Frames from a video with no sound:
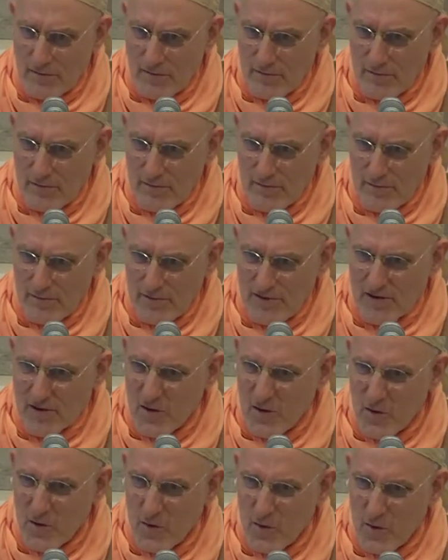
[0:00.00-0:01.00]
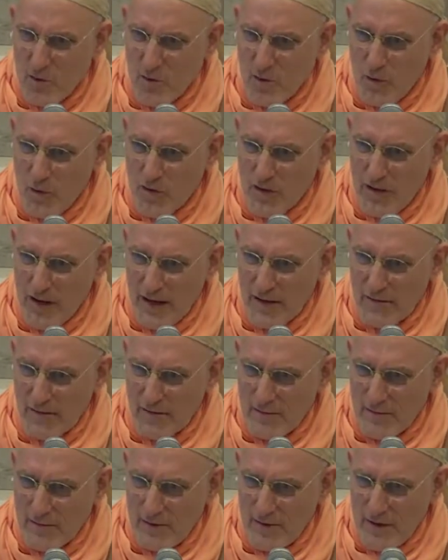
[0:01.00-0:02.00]
Really? So
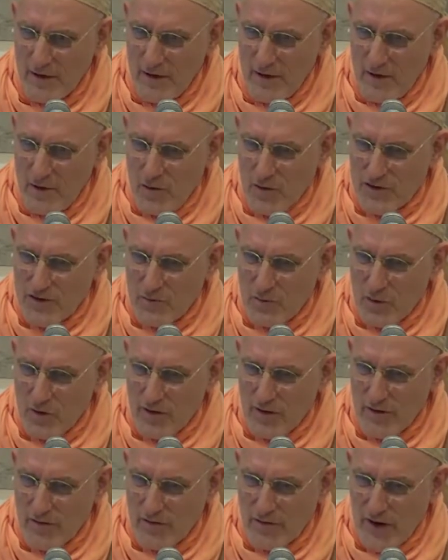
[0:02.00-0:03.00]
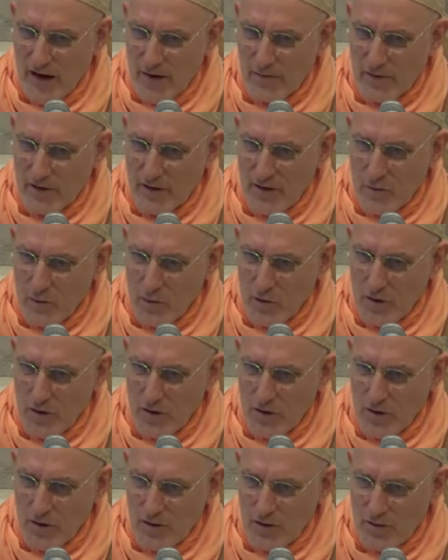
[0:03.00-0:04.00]
what would that... What's more than
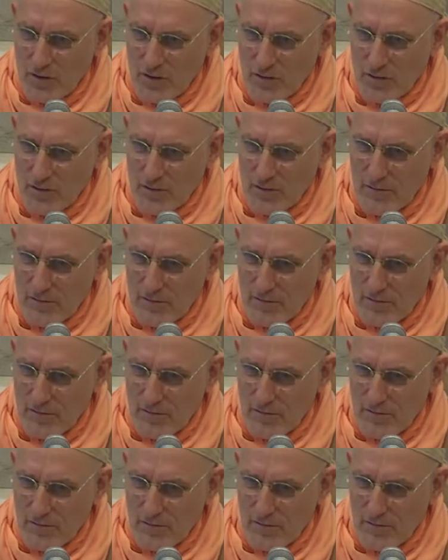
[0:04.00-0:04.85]
family or work?